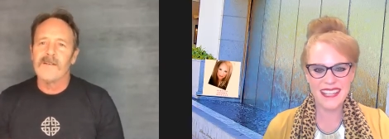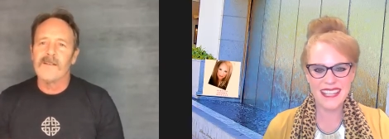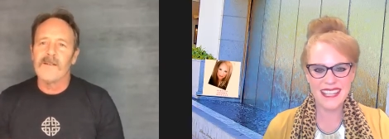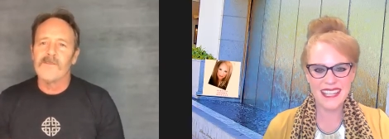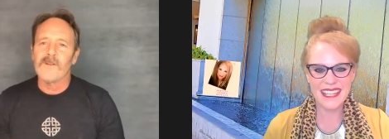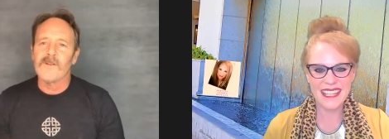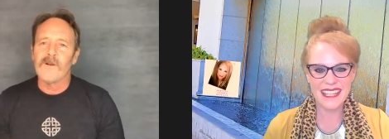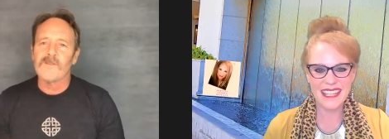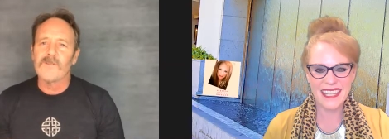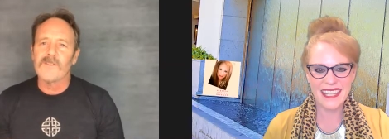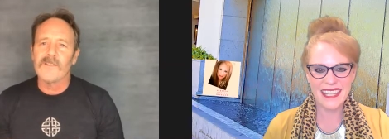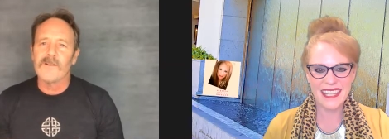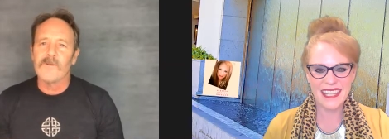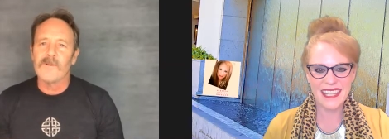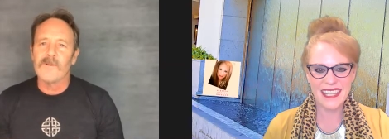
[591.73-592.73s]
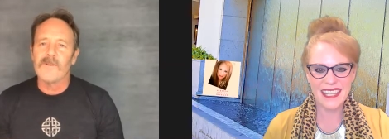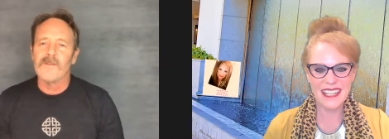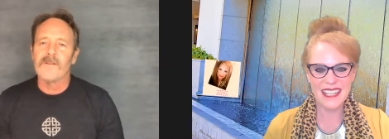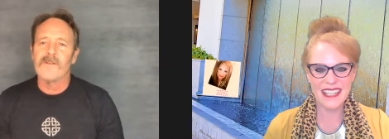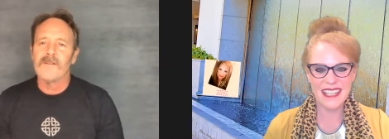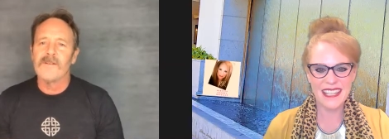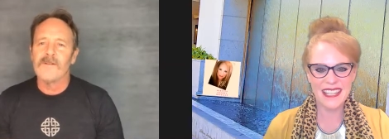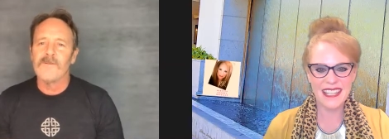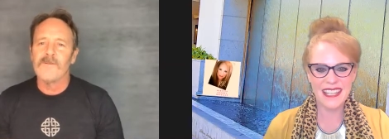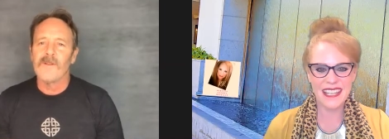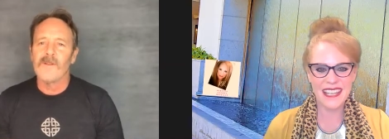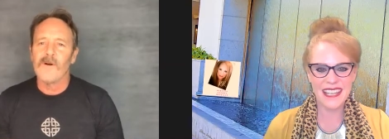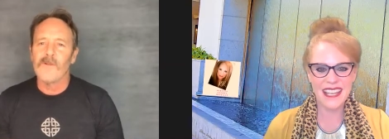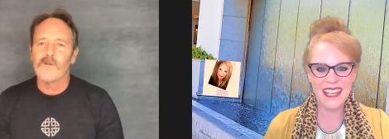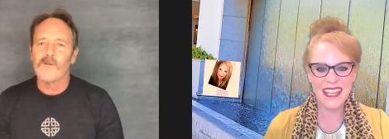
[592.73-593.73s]
Speaker 1: love to go see it with the with
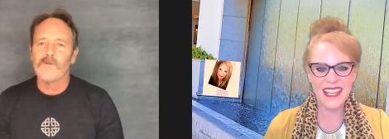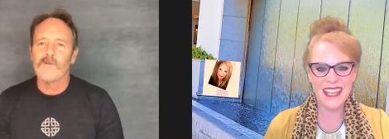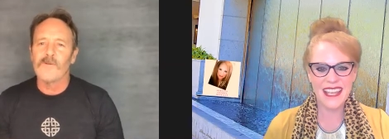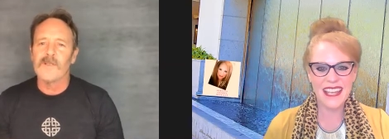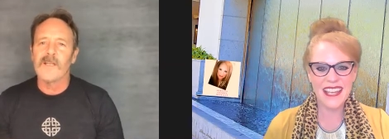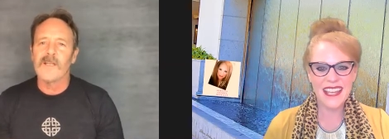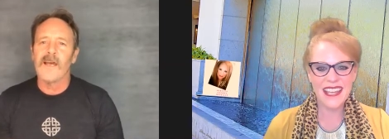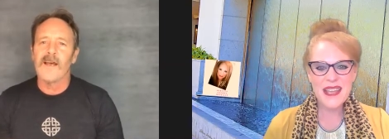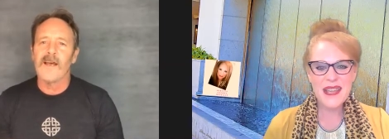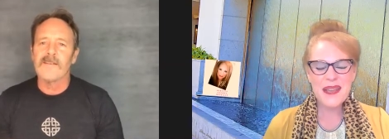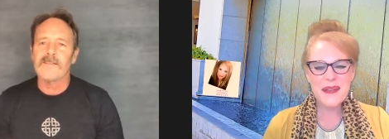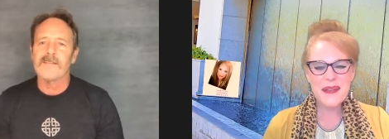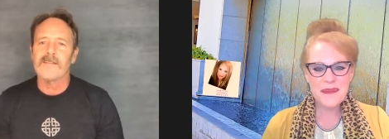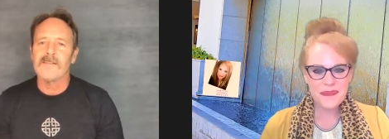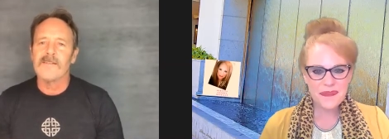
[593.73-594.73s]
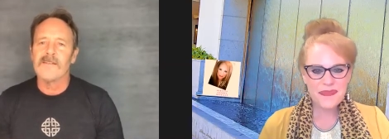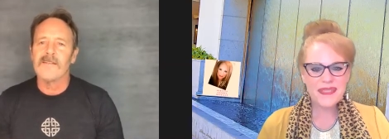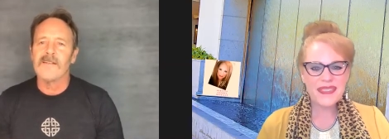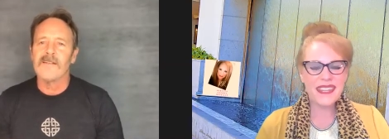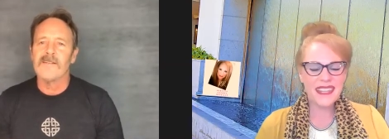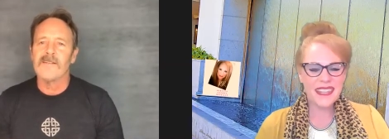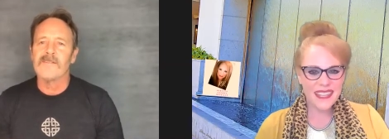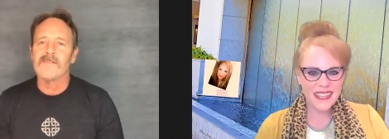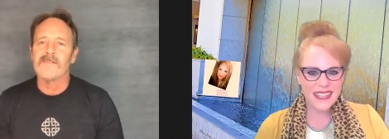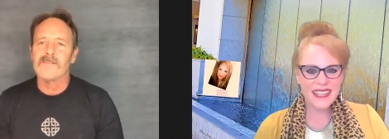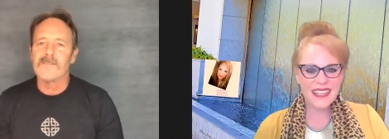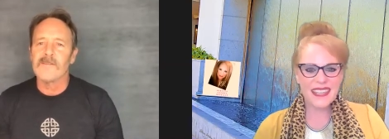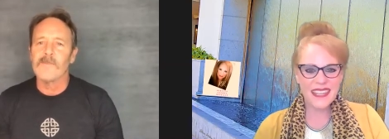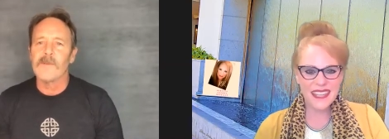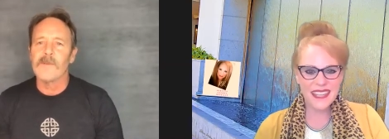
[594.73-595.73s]
all the crew and cast and and
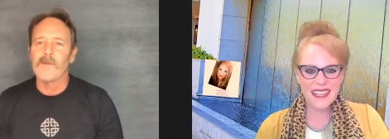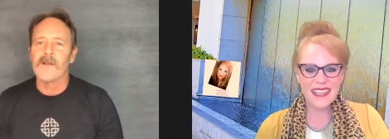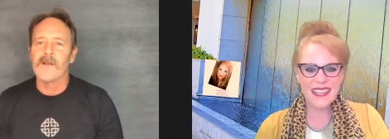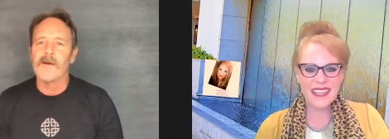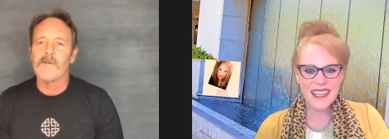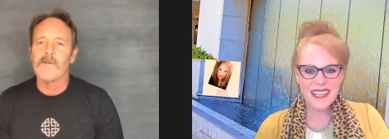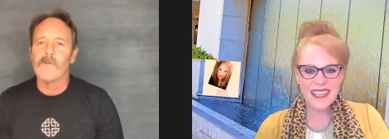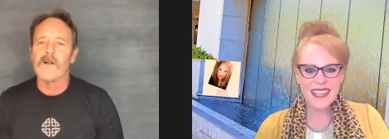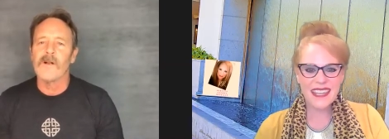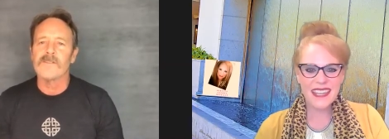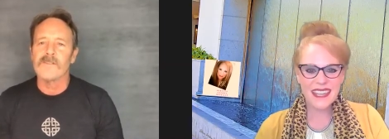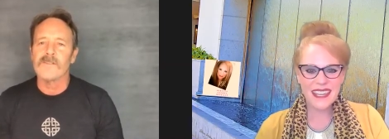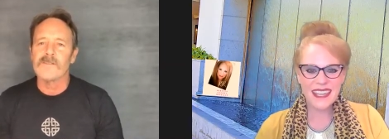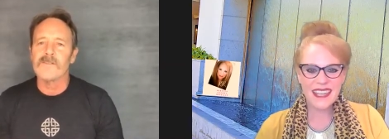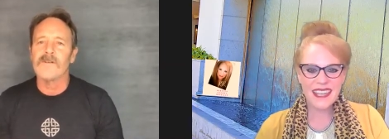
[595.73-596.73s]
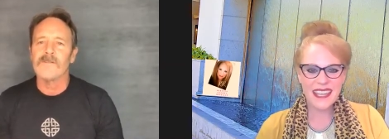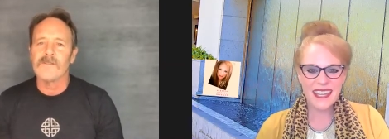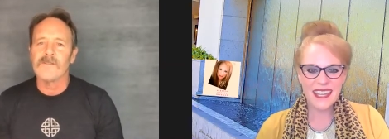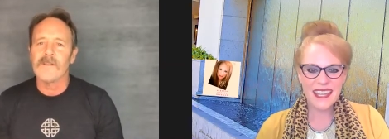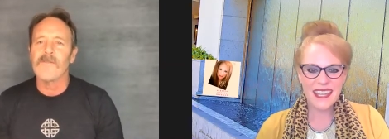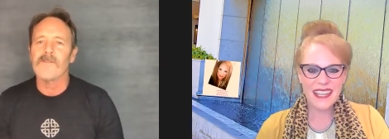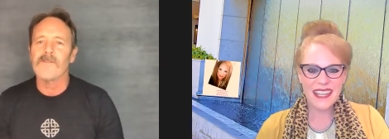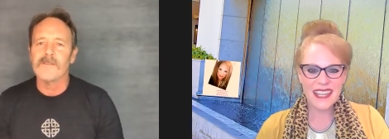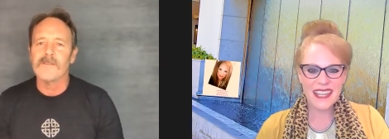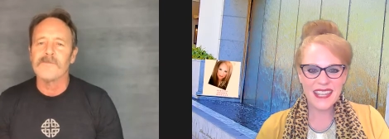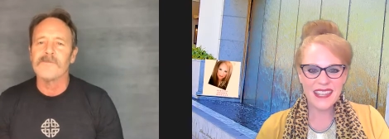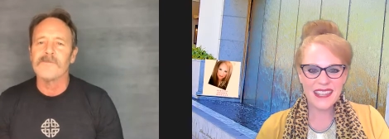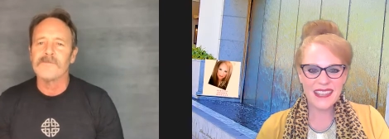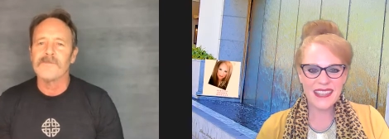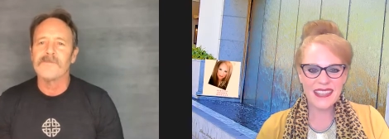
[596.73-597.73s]
the people that come to watch it. So definitely.
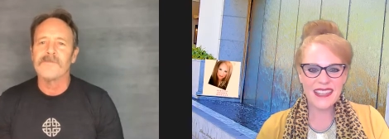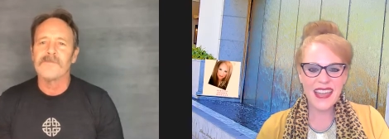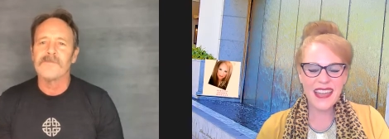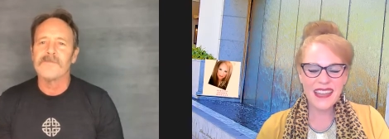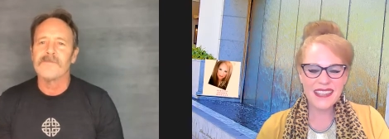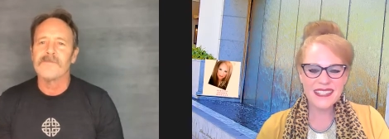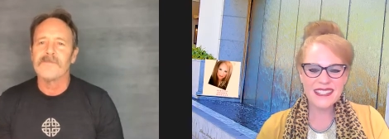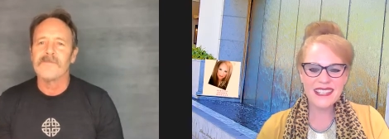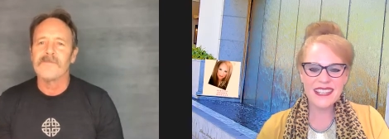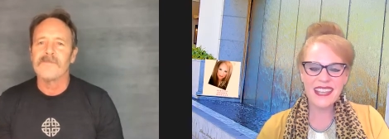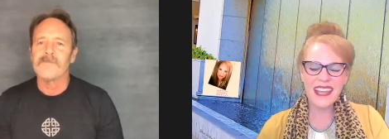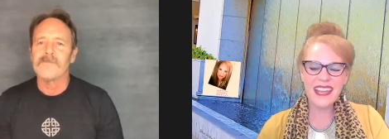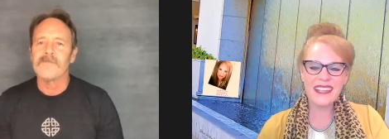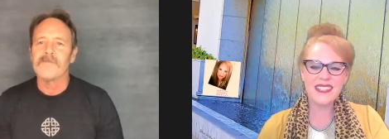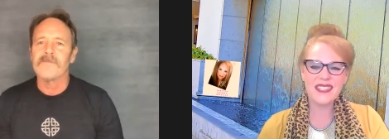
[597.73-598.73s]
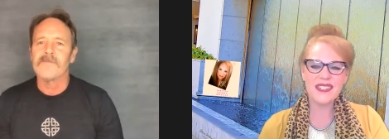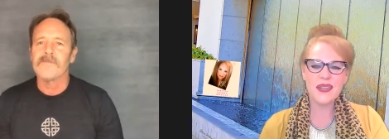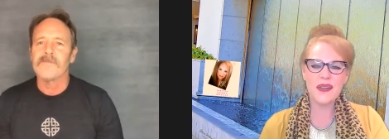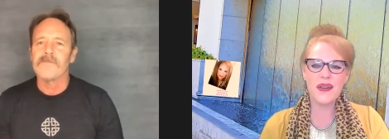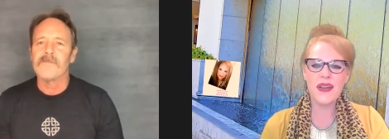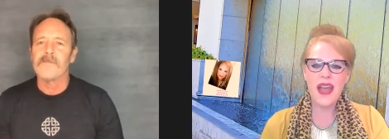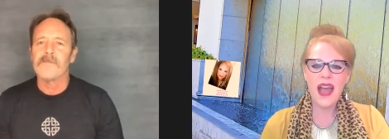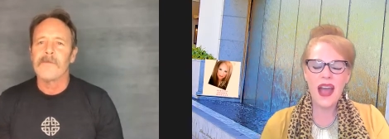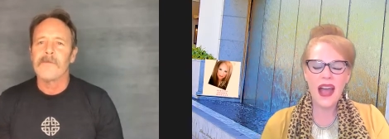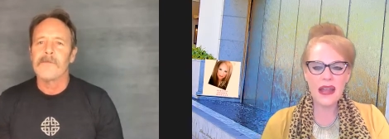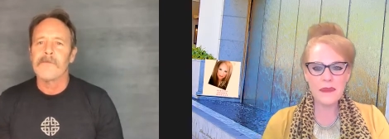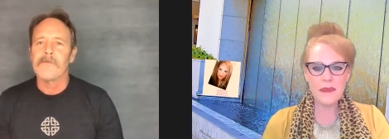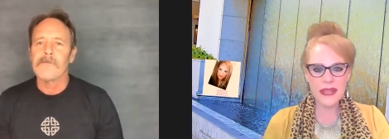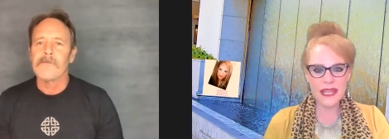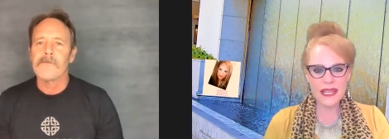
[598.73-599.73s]
Speaker 2: Yes, yes. So
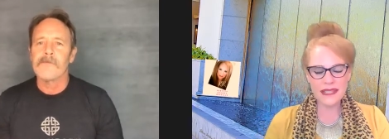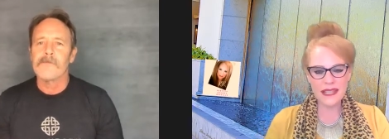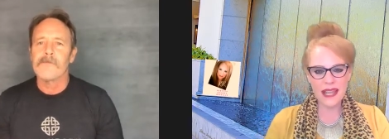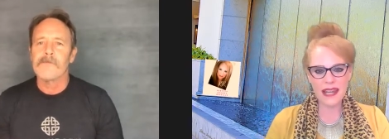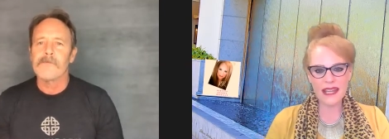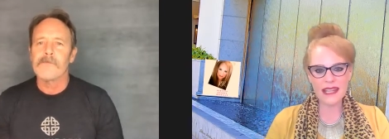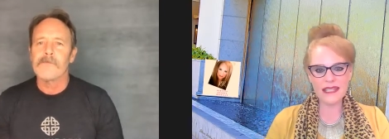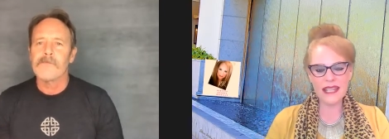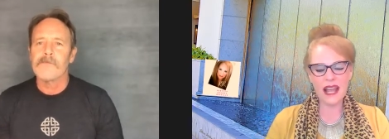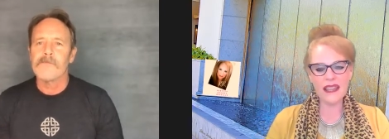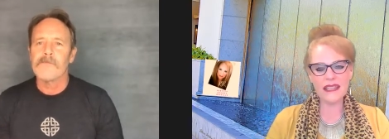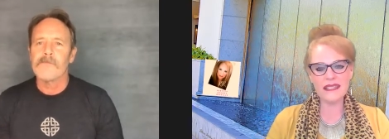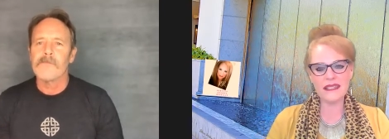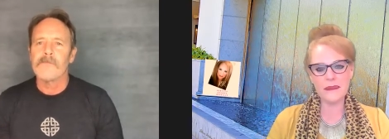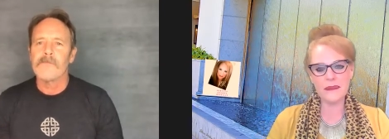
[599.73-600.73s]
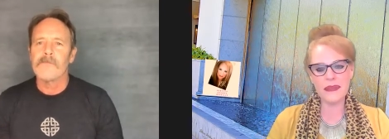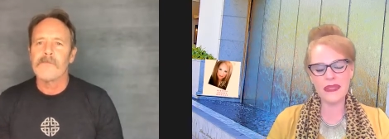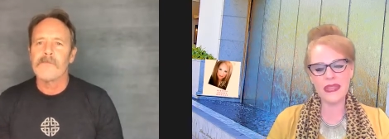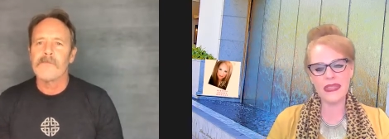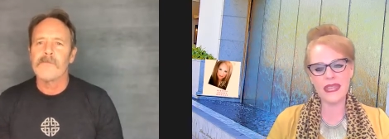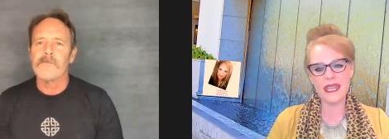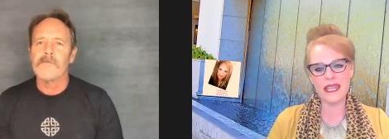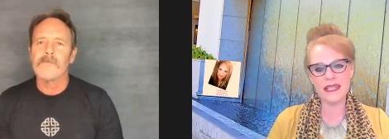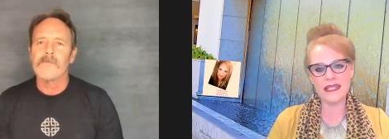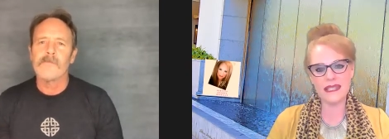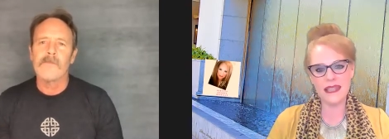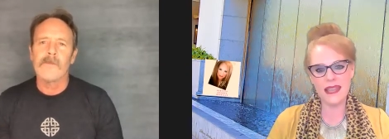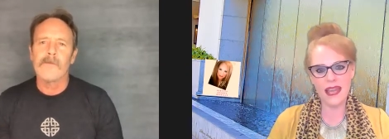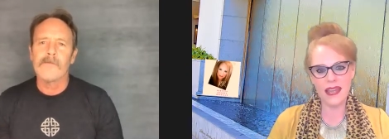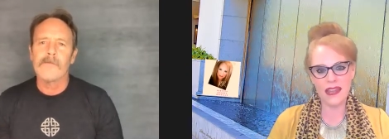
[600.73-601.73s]
I'm really excited. Tell us some of the
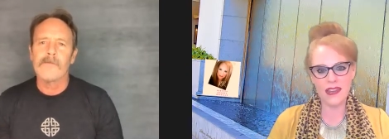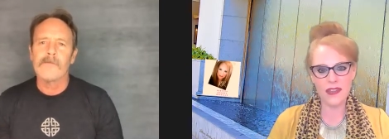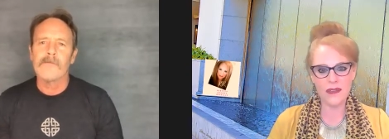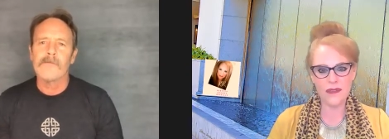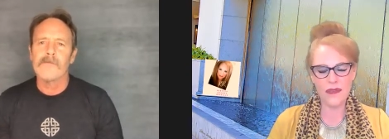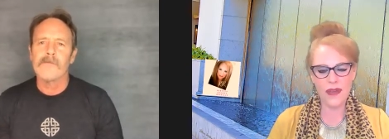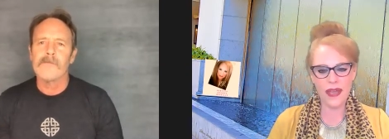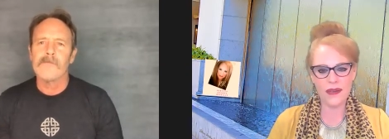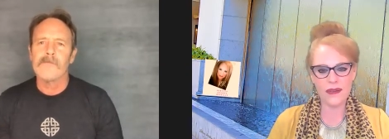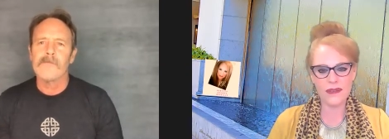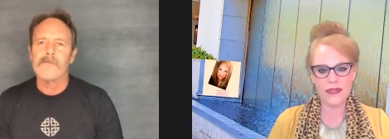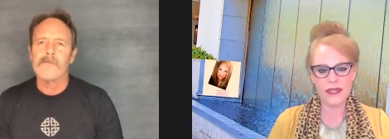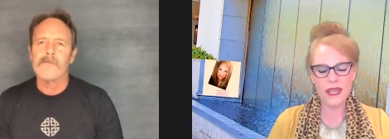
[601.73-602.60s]
things that you found